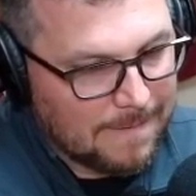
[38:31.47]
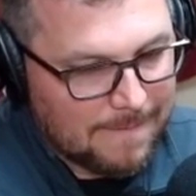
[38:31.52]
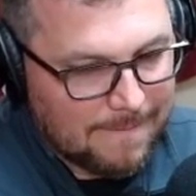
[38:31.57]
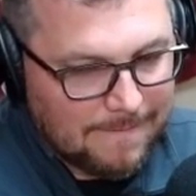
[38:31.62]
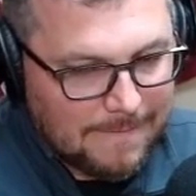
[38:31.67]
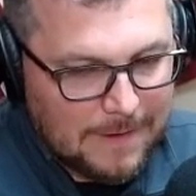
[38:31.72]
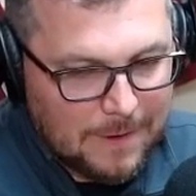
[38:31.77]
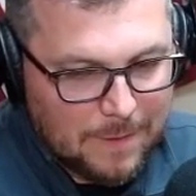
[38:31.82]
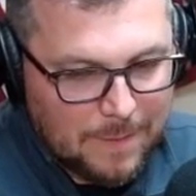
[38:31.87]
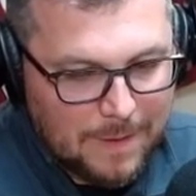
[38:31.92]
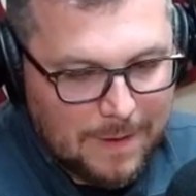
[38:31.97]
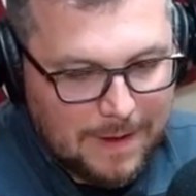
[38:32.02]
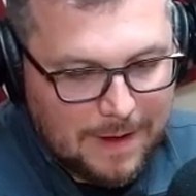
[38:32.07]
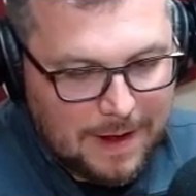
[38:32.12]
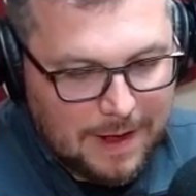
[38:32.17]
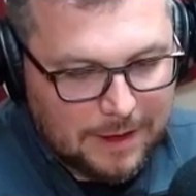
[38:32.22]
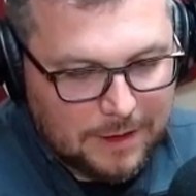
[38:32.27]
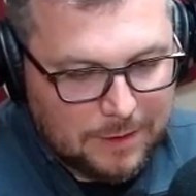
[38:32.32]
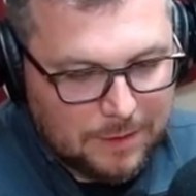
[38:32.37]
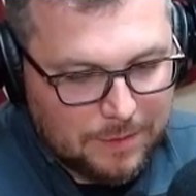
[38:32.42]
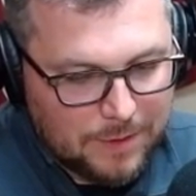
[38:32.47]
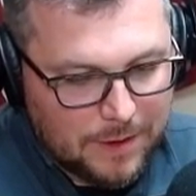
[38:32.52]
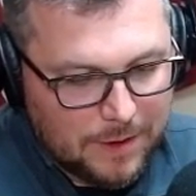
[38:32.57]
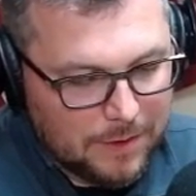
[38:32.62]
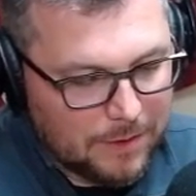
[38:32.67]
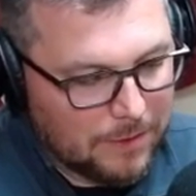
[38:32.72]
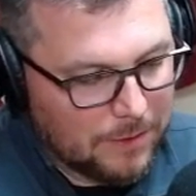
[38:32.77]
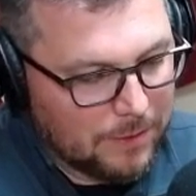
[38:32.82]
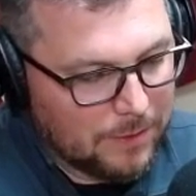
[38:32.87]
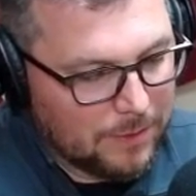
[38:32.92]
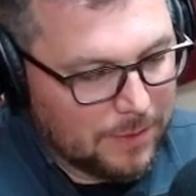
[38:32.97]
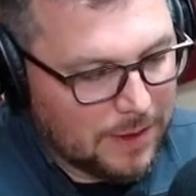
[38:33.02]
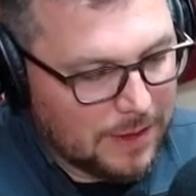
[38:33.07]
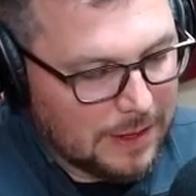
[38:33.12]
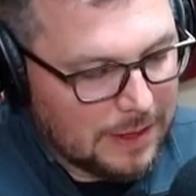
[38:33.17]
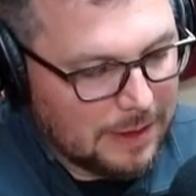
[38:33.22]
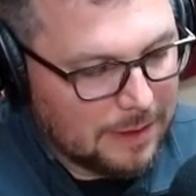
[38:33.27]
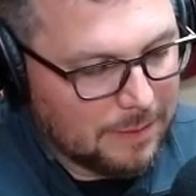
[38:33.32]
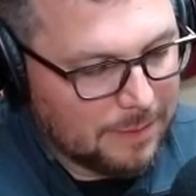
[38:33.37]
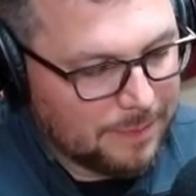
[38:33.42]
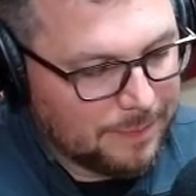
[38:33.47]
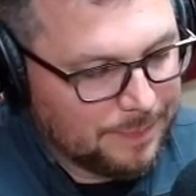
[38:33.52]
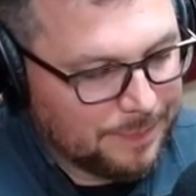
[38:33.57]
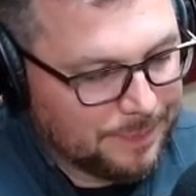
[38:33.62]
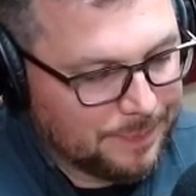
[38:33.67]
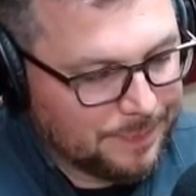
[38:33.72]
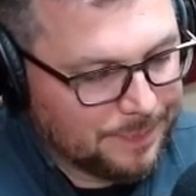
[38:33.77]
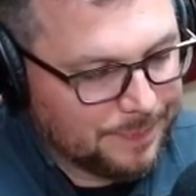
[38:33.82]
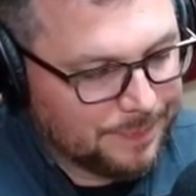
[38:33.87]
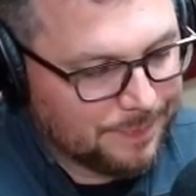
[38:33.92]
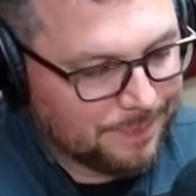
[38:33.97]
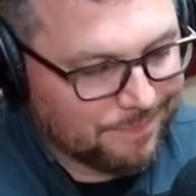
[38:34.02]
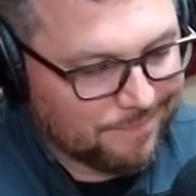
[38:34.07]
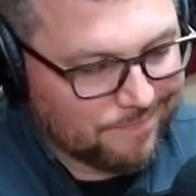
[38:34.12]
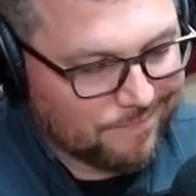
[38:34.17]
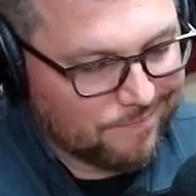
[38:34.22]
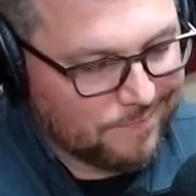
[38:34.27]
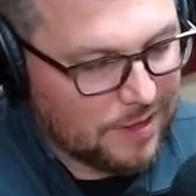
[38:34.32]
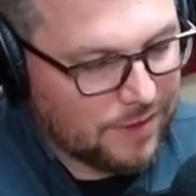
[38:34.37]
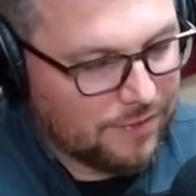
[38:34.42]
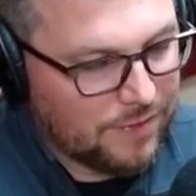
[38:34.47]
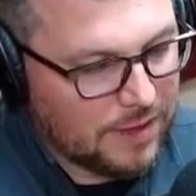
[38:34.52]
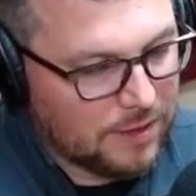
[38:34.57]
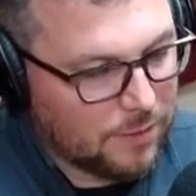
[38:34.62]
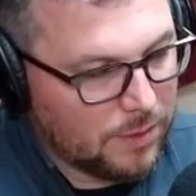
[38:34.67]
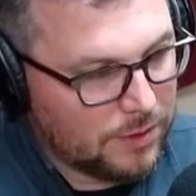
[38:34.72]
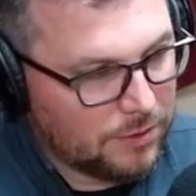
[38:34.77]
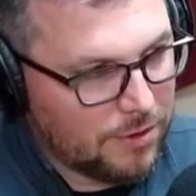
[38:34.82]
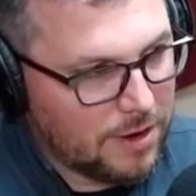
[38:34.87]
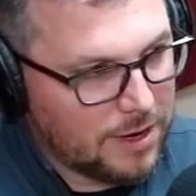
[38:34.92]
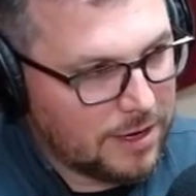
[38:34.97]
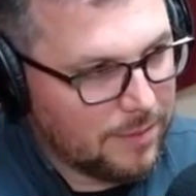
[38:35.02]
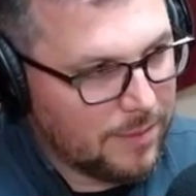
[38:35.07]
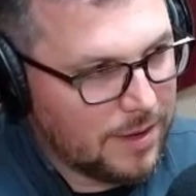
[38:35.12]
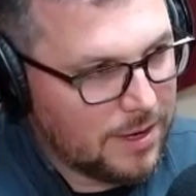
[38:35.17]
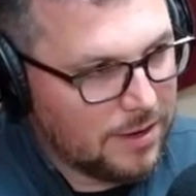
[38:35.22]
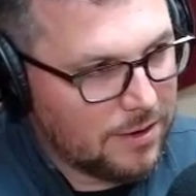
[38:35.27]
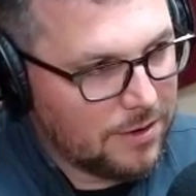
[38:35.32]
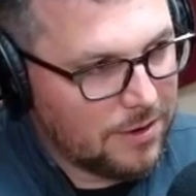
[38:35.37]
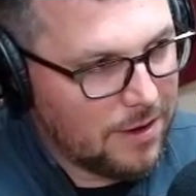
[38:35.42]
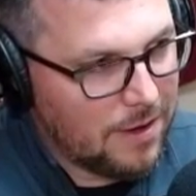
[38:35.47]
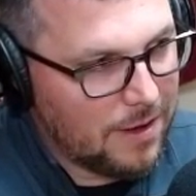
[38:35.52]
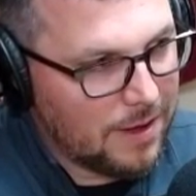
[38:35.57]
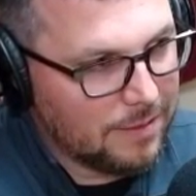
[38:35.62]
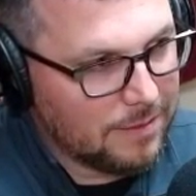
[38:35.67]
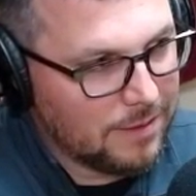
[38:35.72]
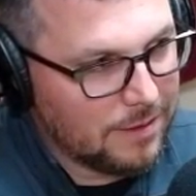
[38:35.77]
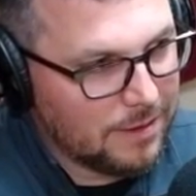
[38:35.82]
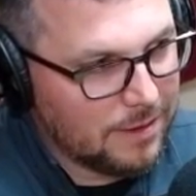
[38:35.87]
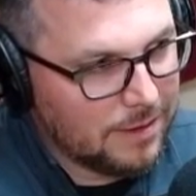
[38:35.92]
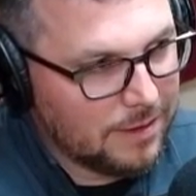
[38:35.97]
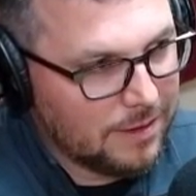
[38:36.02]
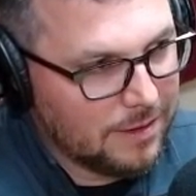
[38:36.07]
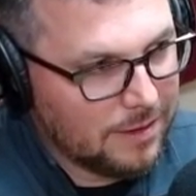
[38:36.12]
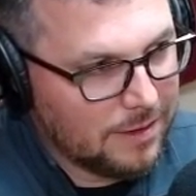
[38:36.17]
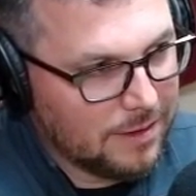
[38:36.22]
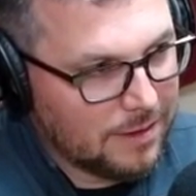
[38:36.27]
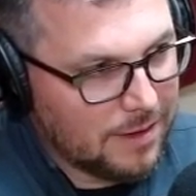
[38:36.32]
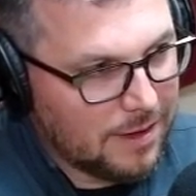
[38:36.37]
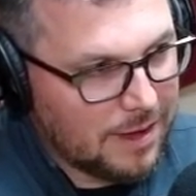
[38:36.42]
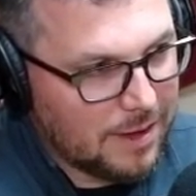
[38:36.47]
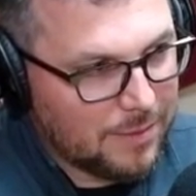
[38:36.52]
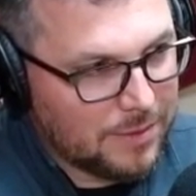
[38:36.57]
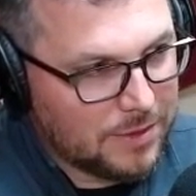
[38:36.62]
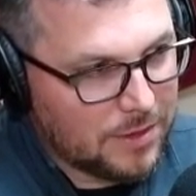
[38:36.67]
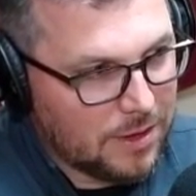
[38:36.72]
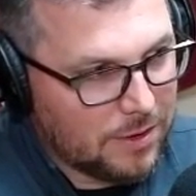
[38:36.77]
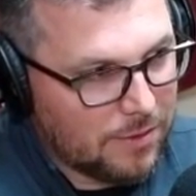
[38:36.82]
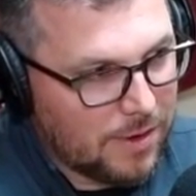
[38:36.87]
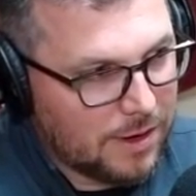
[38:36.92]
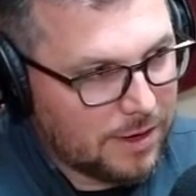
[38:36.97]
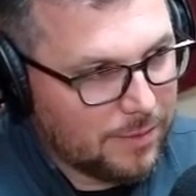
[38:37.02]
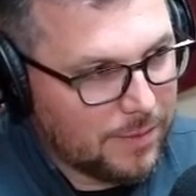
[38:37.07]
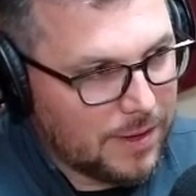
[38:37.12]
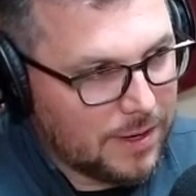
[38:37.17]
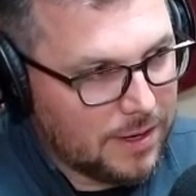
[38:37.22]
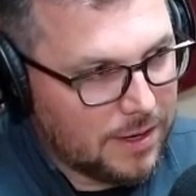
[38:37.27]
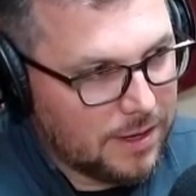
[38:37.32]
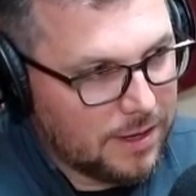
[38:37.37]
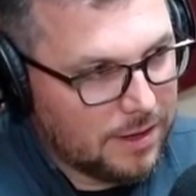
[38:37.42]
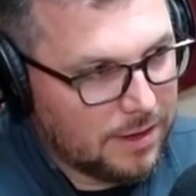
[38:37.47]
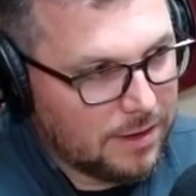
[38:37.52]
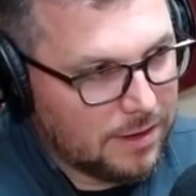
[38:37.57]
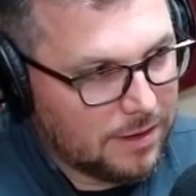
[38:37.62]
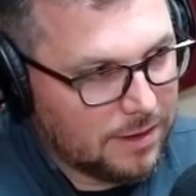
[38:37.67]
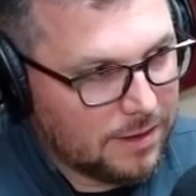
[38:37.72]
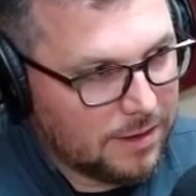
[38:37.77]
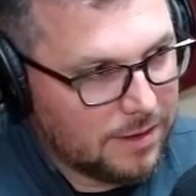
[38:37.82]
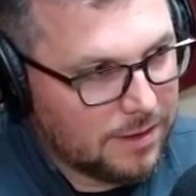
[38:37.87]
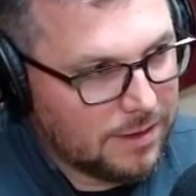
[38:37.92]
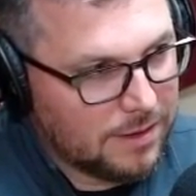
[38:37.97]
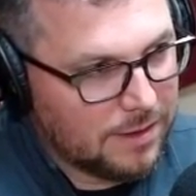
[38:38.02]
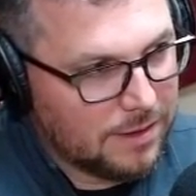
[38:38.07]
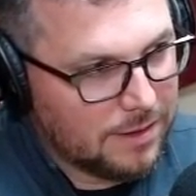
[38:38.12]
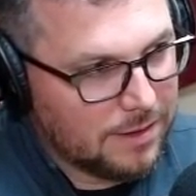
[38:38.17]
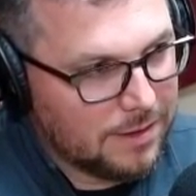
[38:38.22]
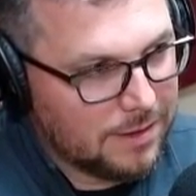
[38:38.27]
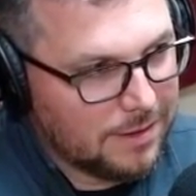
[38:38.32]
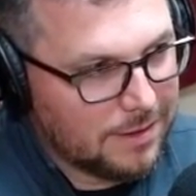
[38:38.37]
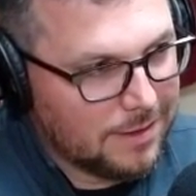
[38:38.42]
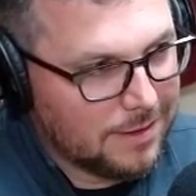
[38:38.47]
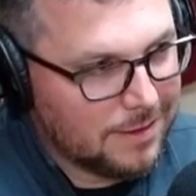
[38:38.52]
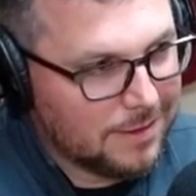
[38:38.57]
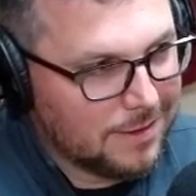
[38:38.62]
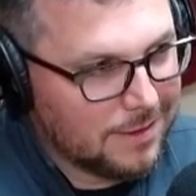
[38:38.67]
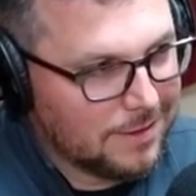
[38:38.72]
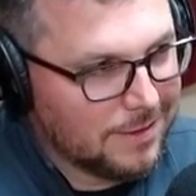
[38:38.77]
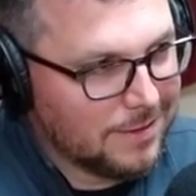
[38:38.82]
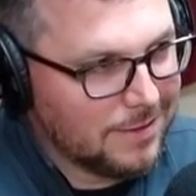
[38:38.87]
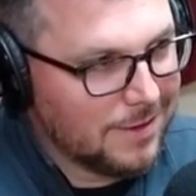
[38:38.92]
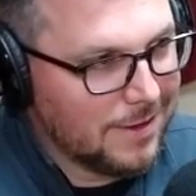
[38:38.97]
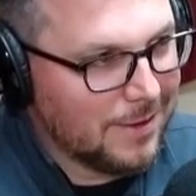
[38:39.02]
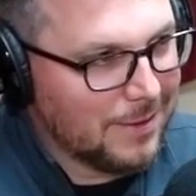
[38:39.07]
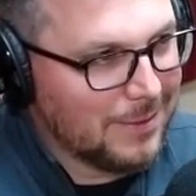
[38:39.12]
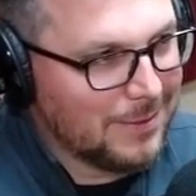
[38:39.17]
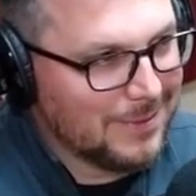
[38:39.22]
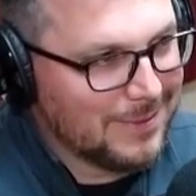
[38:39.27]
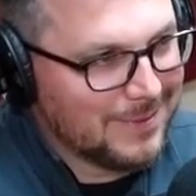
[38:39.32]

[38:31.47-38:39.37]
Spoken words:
You know what? I don't know if that's what's recommended or not. Amazon recommended it. So.